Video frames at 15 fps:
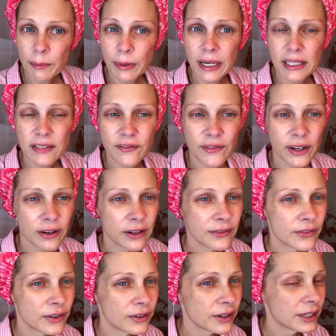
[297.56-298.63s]
but it's very,
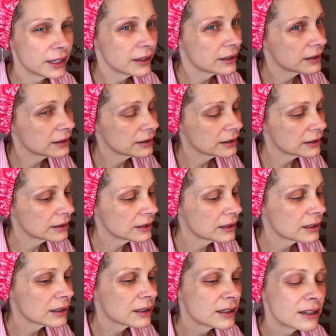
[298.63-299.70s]
very
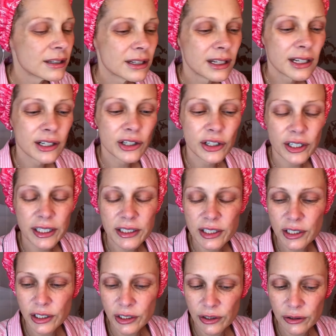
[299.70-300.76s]
good
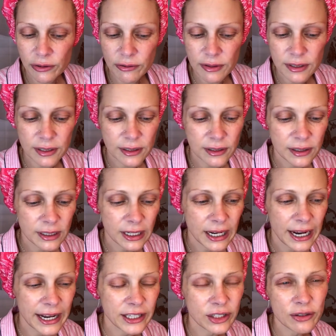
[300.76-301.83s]
to use.
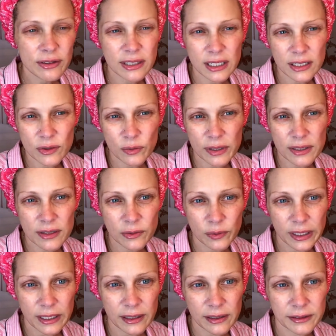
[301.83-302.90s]
I use this once a
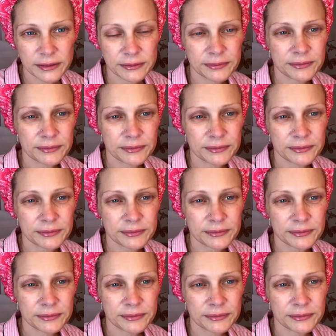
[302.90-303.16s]
week.